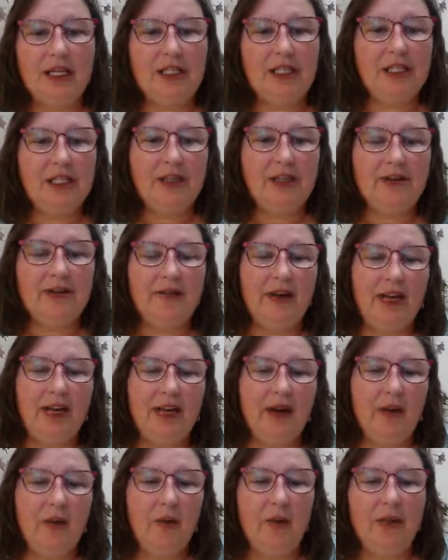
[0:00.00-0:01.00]

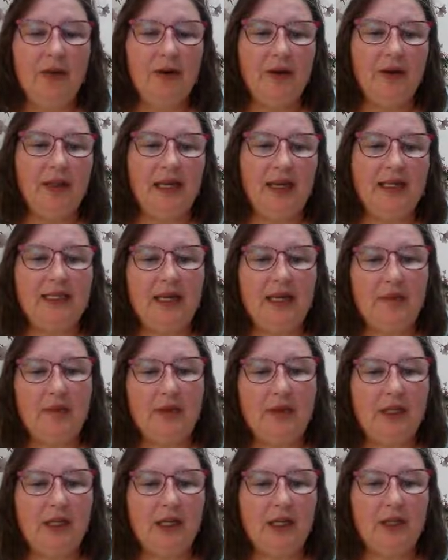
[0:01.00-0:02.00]
conserving with your landscape
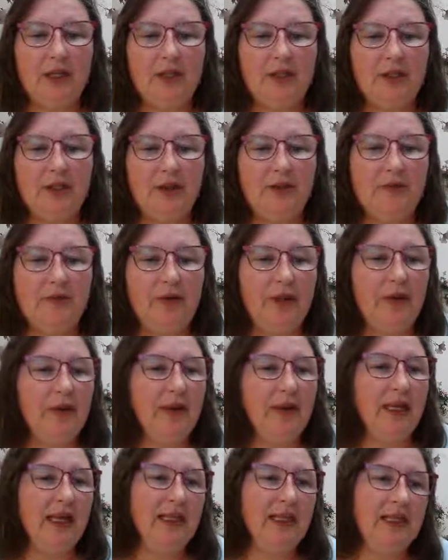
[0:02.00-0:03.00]
or to conserve with
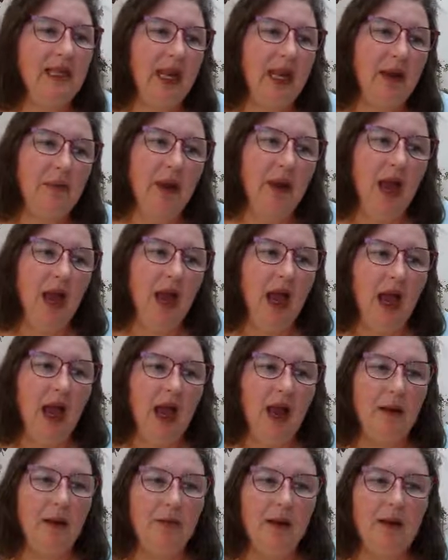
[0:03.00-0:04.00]
your landscape
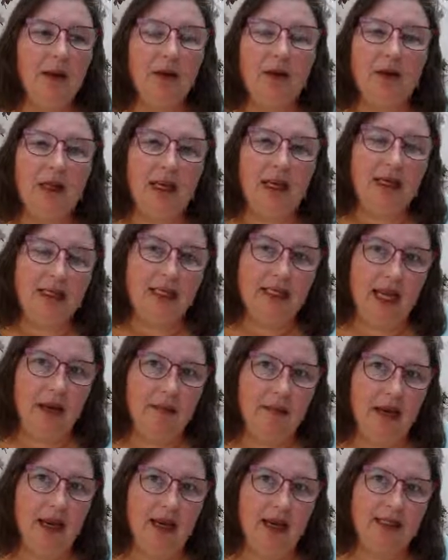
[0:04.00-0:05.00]

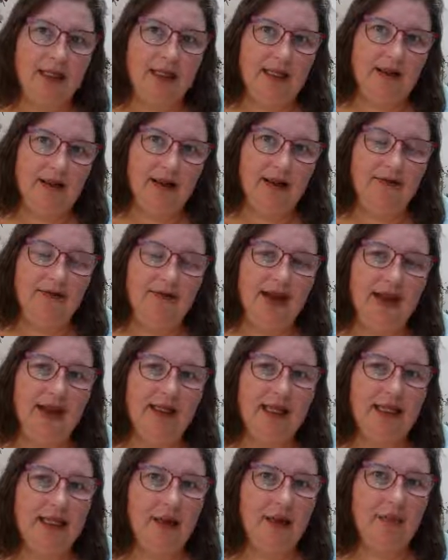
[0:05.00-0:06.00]
can
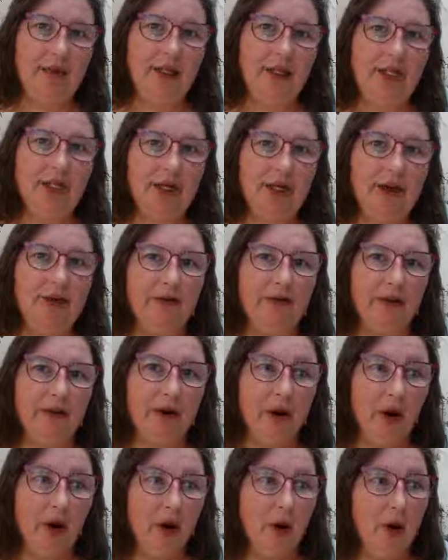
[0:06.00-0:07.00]
affect the temperature of
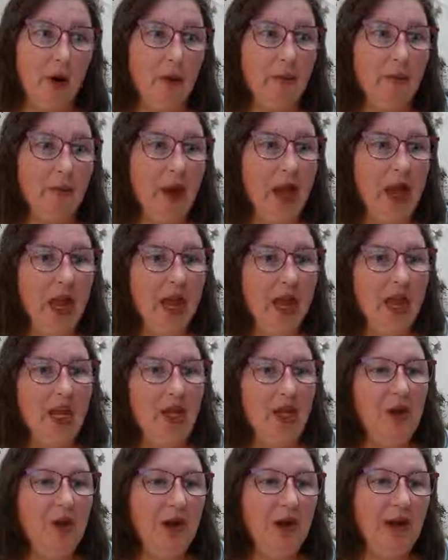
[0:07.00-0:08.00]
your home.
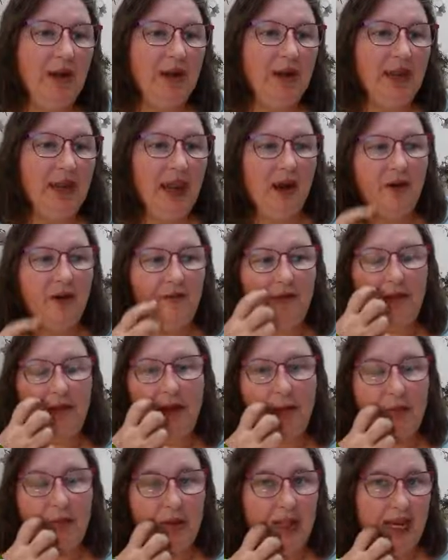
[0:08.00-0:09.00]
You can
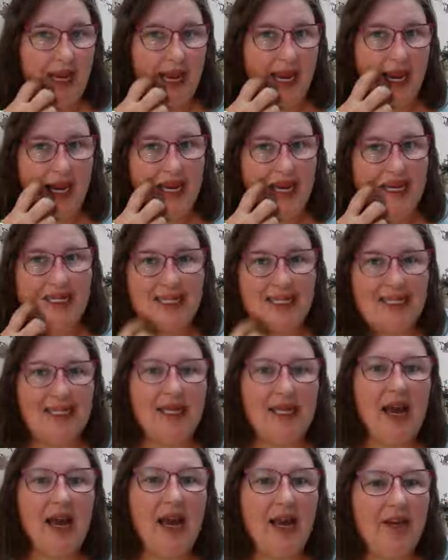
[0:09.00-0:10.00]
carefully plan and
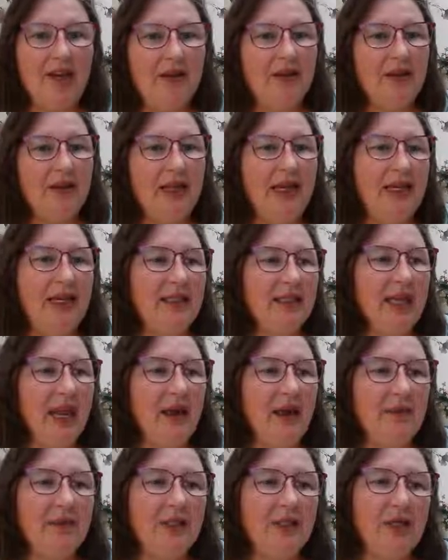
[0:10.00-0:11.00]
design your
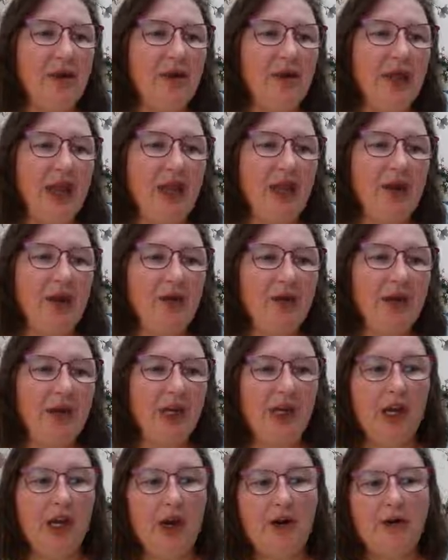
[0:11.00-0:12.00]
landscape so that you
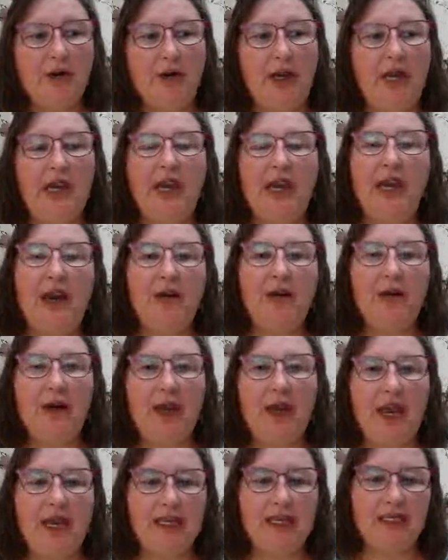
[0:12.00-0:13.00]
can go green and
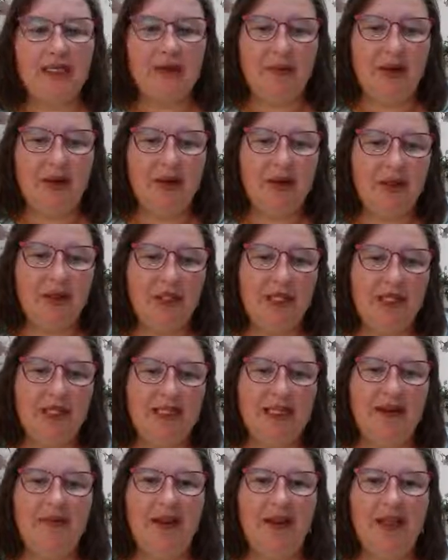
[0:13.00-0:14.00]
create some energy
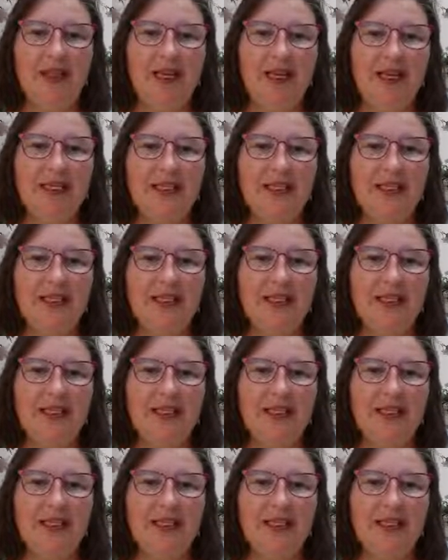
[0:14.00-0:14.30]
saving